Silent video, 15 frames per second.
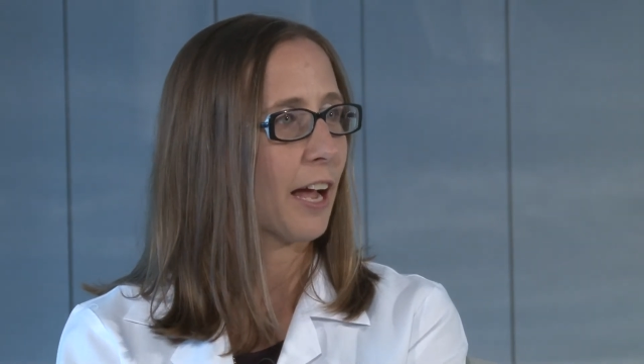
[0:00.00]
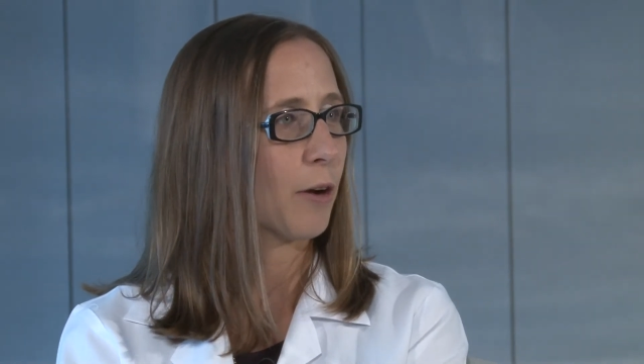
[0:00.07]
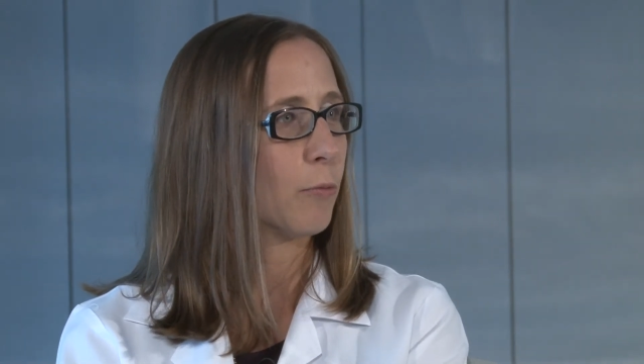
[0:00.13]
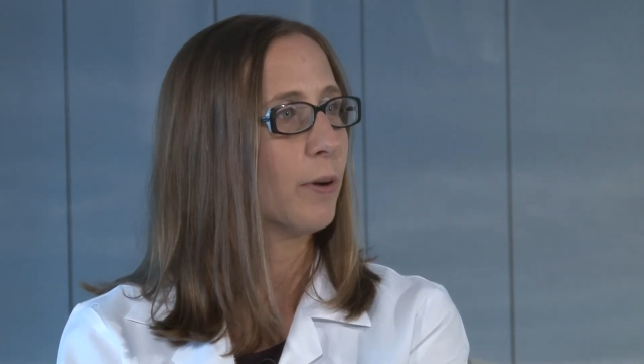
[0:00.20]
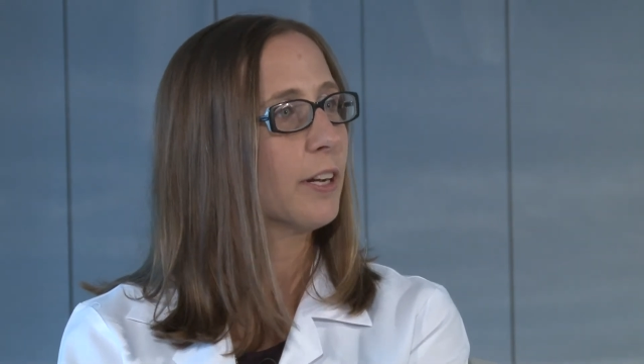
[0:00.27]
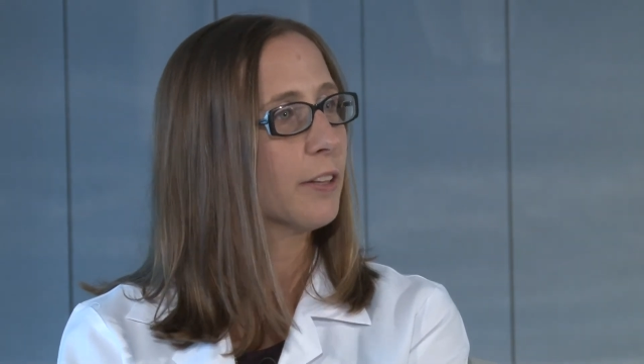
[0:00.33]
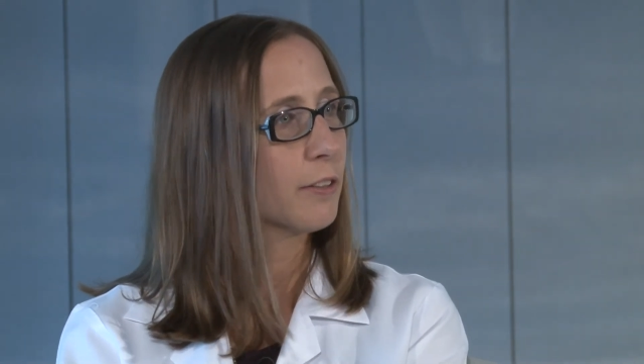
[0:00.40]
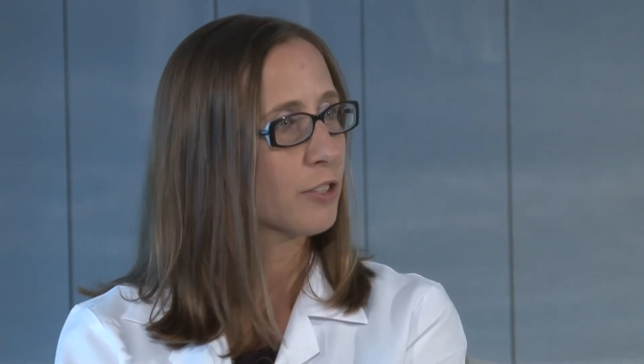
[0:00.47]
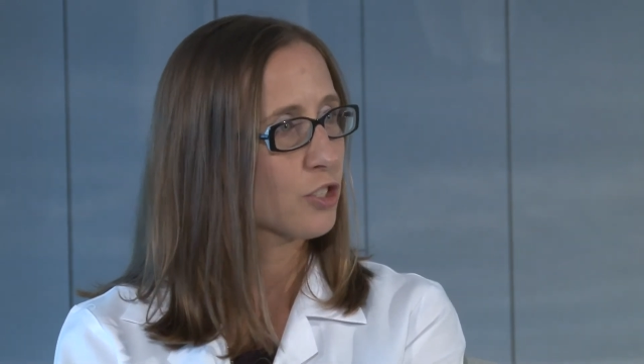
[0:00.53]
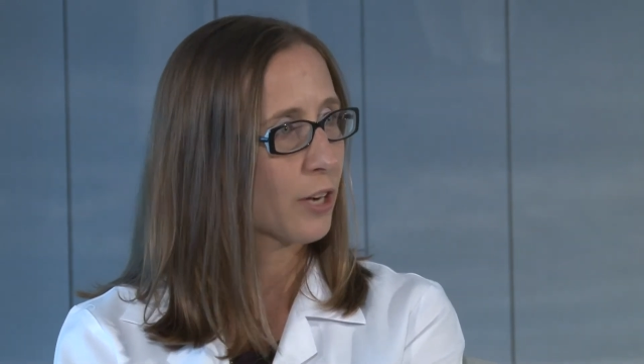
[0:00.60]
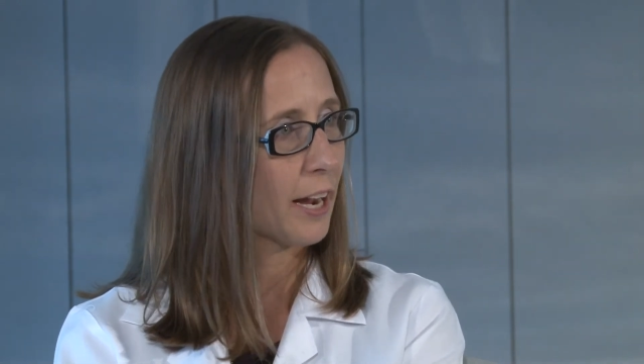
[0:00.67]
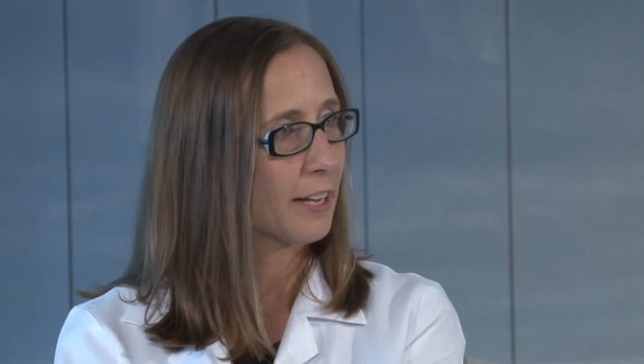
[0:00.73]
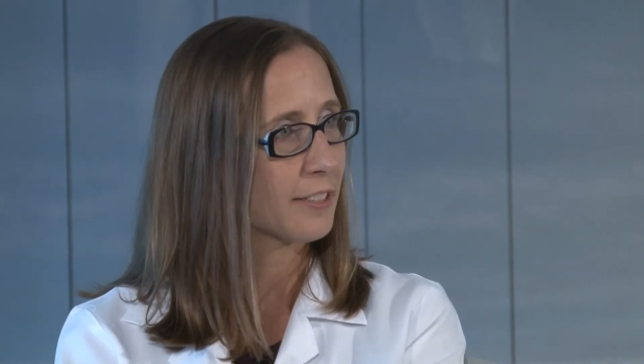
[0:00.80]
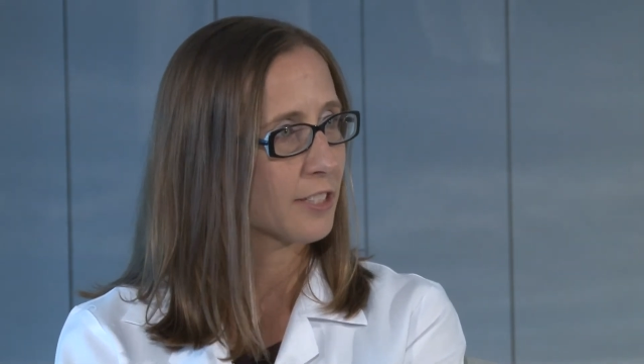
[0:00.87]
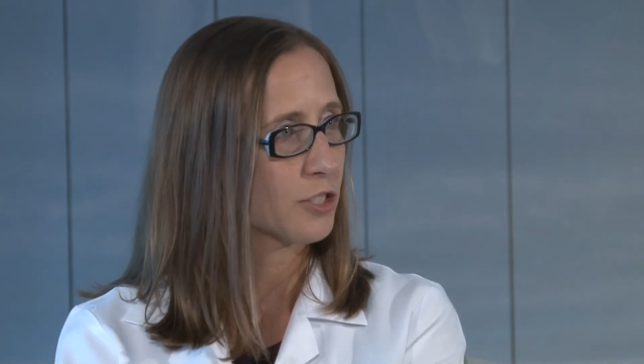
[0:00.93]
one of those
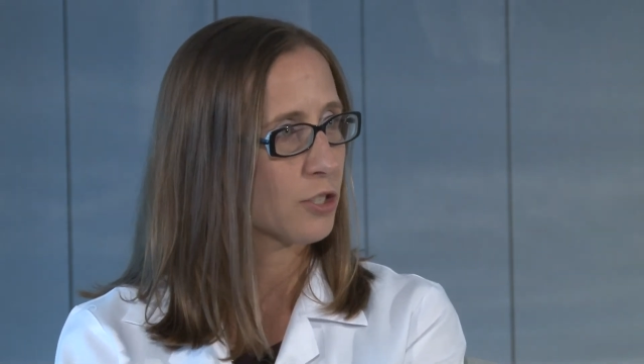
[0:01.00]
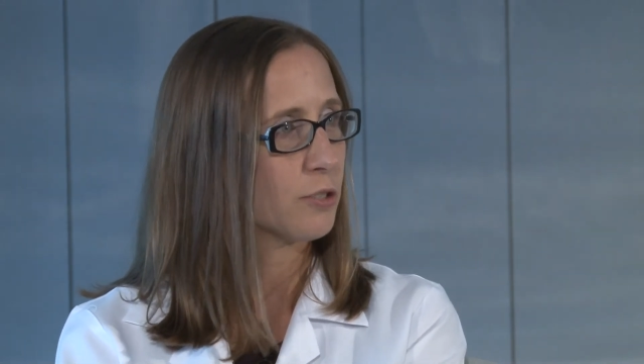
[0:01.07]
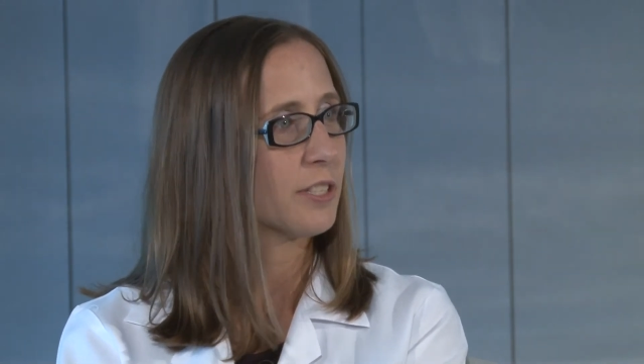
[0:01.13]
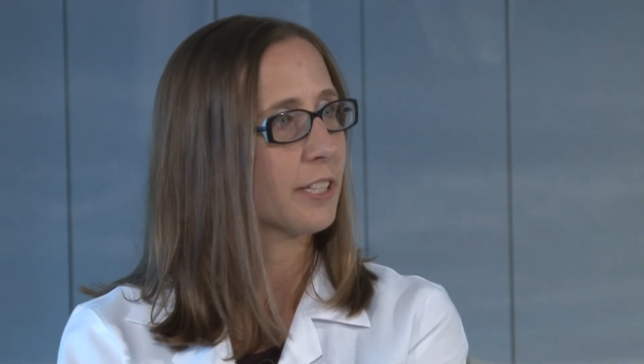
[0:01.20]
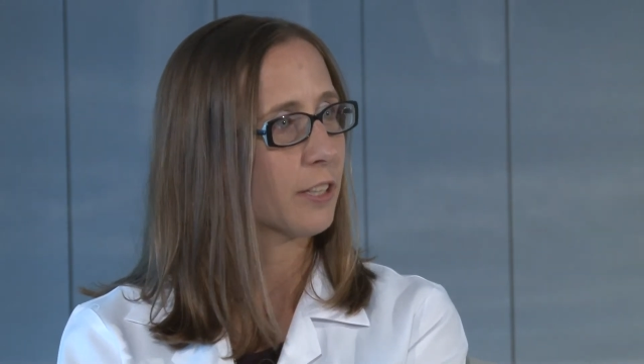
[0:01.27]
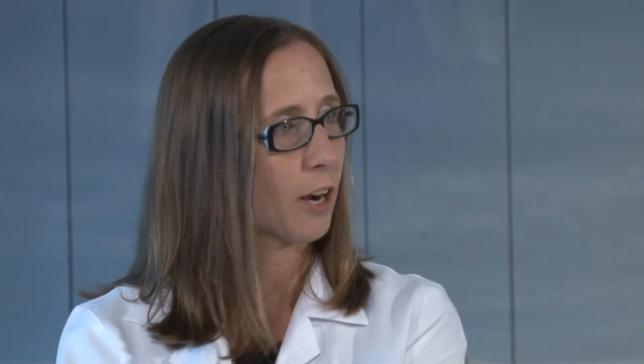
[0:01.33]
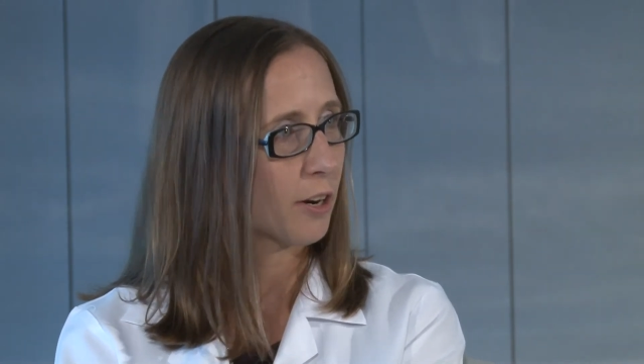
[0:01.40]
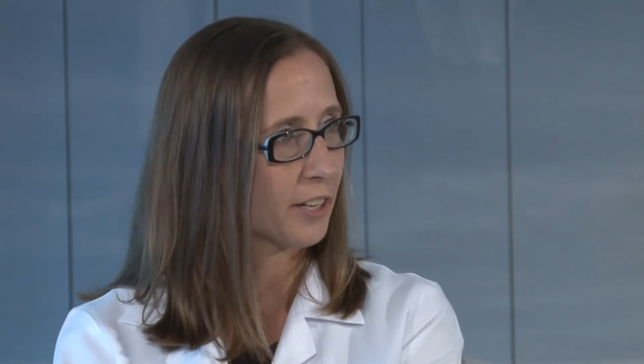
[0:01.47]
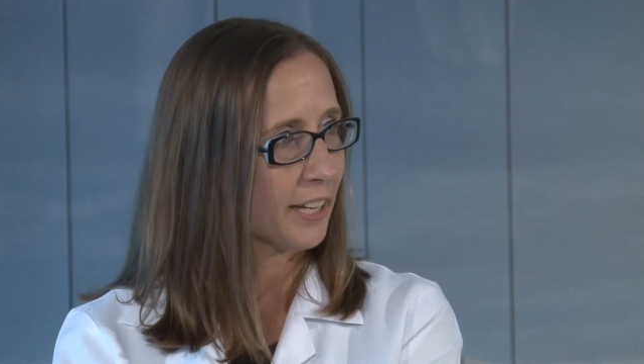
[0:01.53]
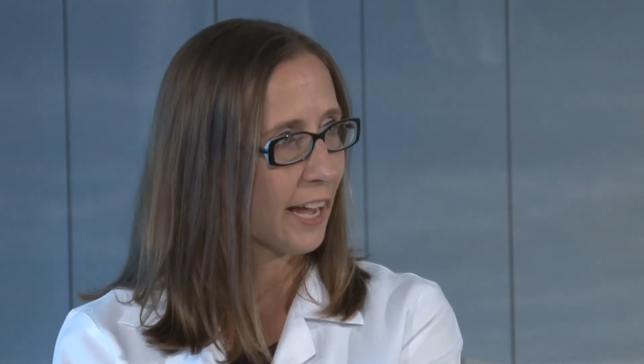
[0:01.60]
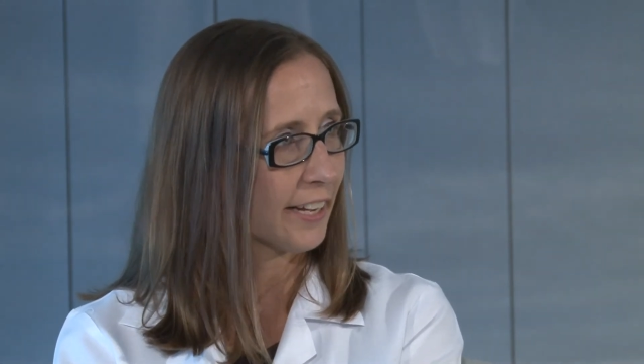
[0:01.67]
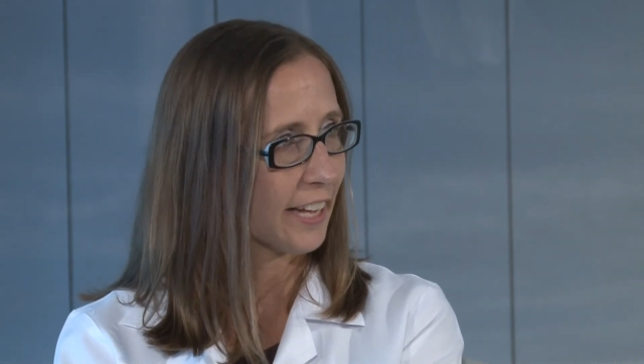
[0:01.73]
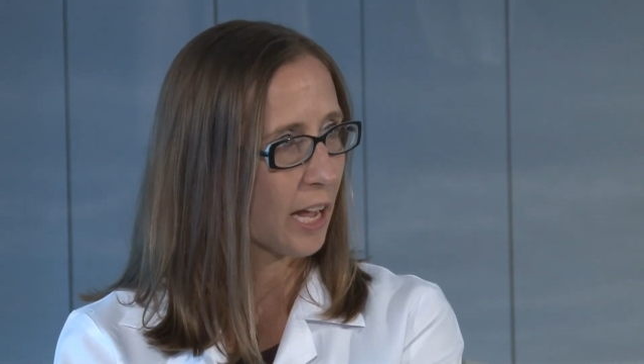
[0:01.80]
trials is using cardiac